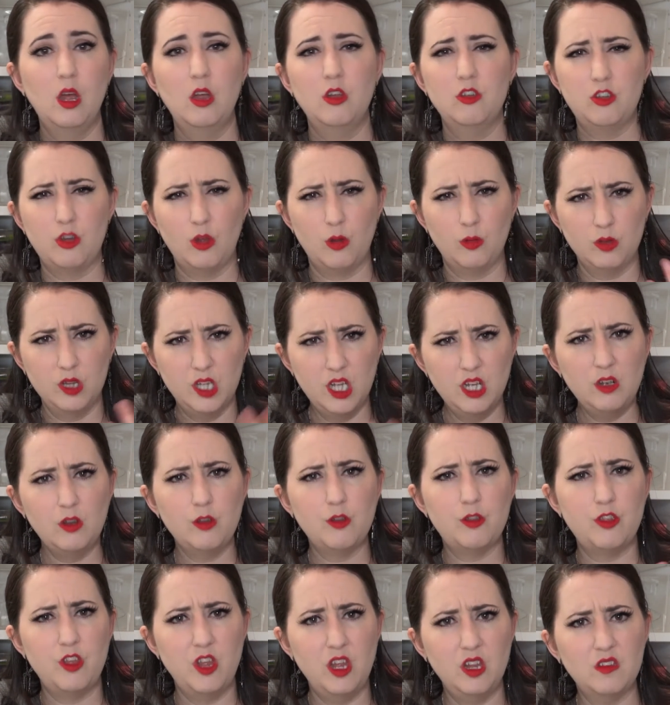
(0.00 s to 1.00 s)
So,
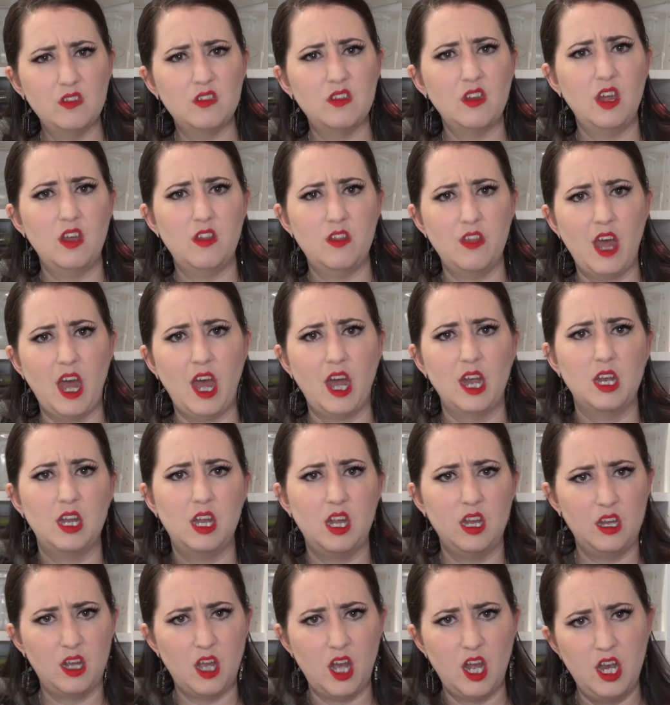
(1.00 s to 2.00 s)
little things like that
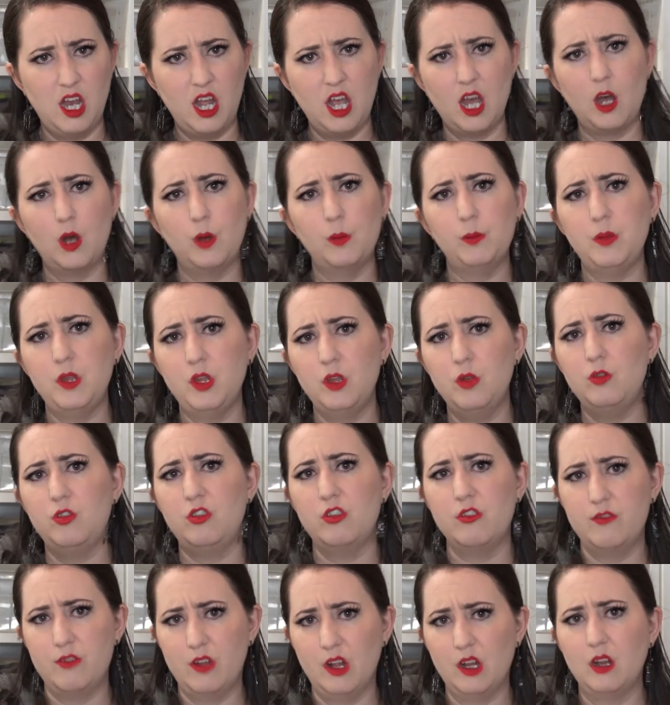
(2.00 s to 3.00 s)
can kind of help you
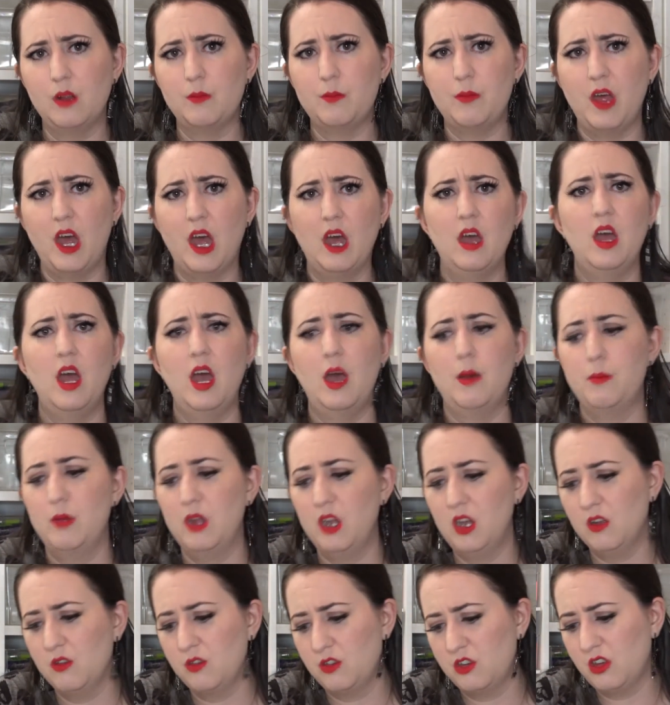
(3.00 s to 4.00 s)
develop that
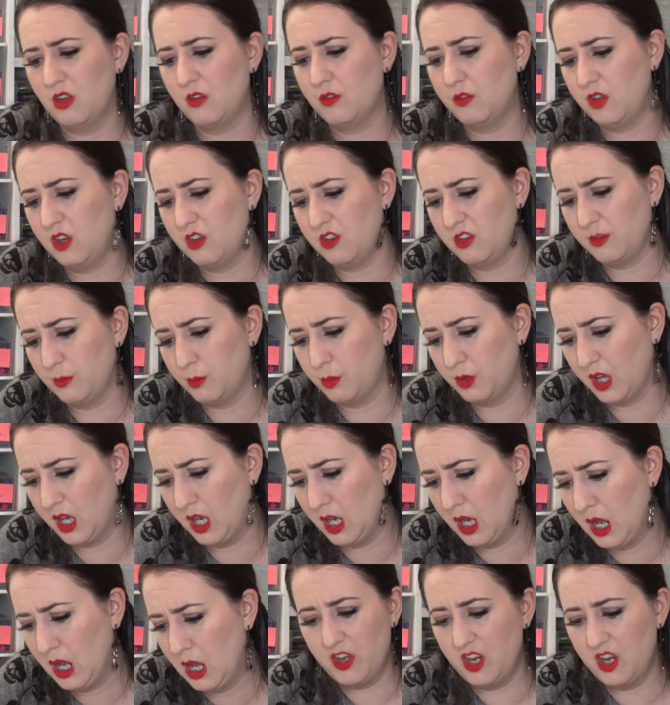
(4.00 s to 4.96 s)
habit of self discipline.